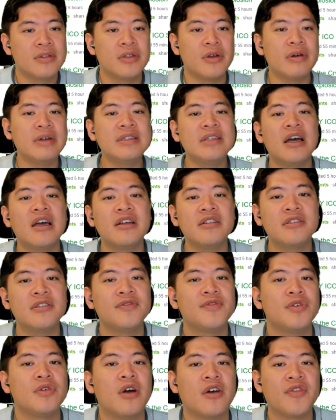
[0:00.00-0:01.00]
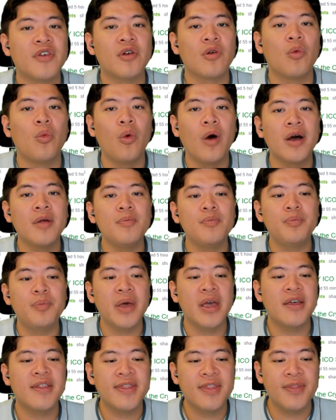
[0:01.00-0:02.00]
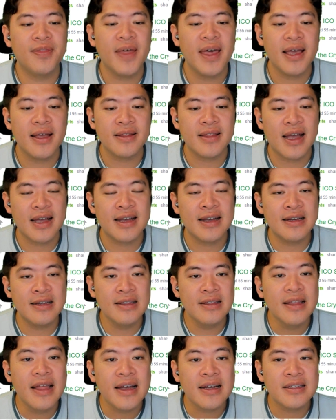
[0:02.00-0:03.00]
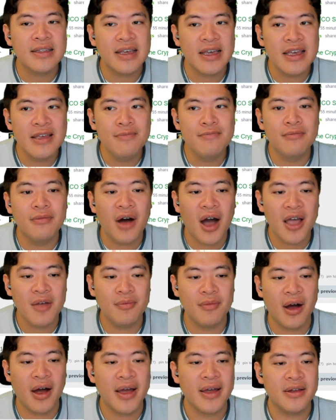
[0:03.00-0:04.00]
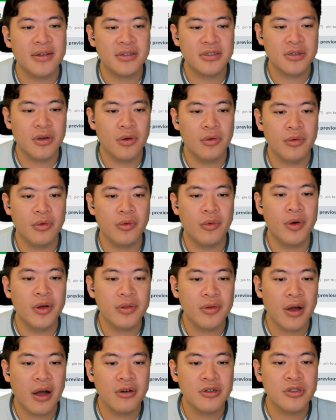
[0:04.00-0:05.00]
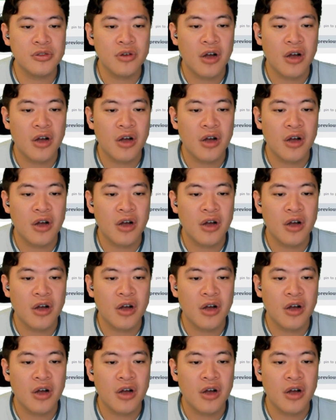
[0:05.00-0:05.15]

During that interview, I think one big thing that clicked in my mind. So when I was